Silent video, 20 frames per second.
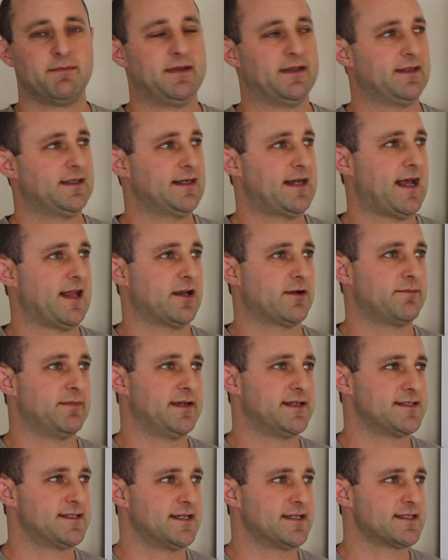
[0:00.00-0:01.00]
a $1 million
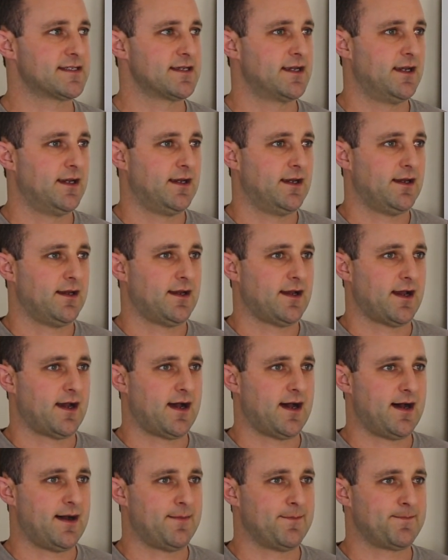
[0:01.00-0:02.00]
business.
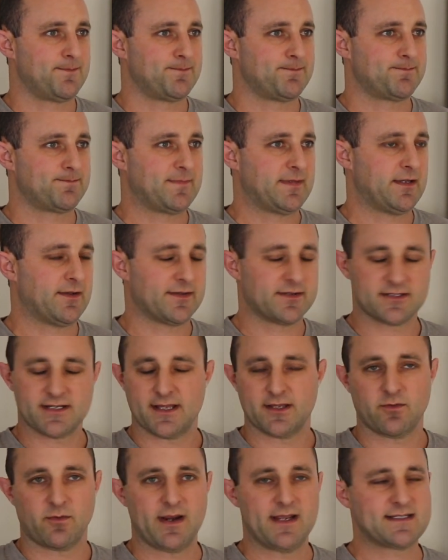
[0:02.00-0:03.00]
There's
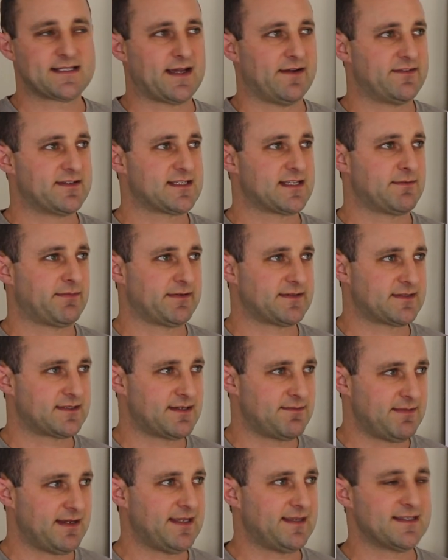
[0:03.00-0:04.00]
other ways, obviously, but
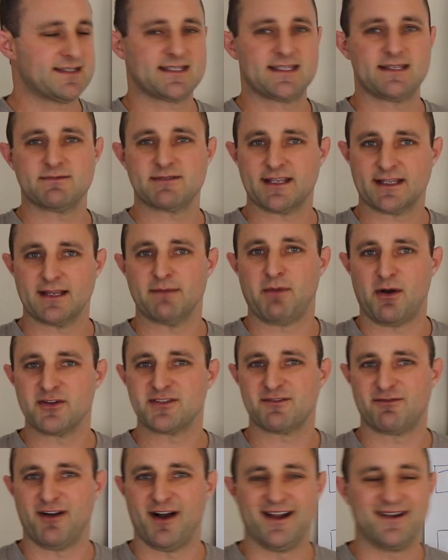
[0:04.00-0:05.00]
to me, this seems like the
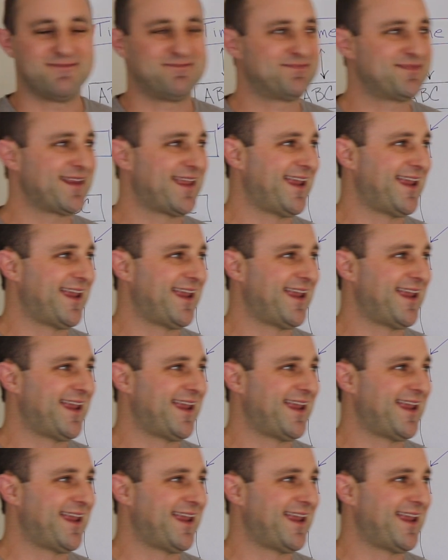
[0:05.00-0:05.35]
most fun.